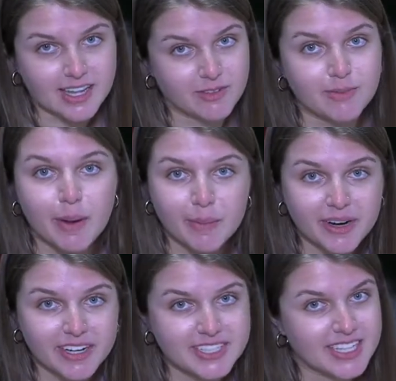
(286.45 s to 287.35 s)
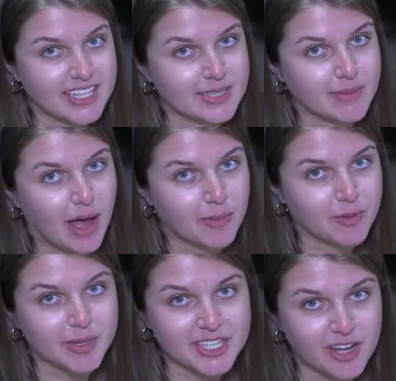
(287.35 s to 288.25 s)
and remember to get some help
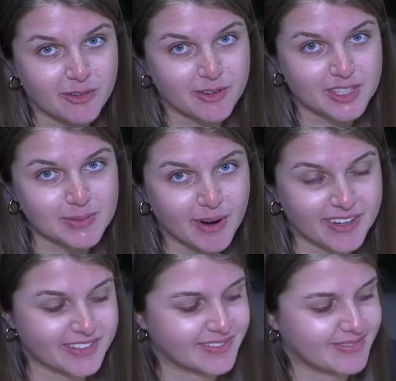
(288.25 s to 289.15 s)
from an adult for this part.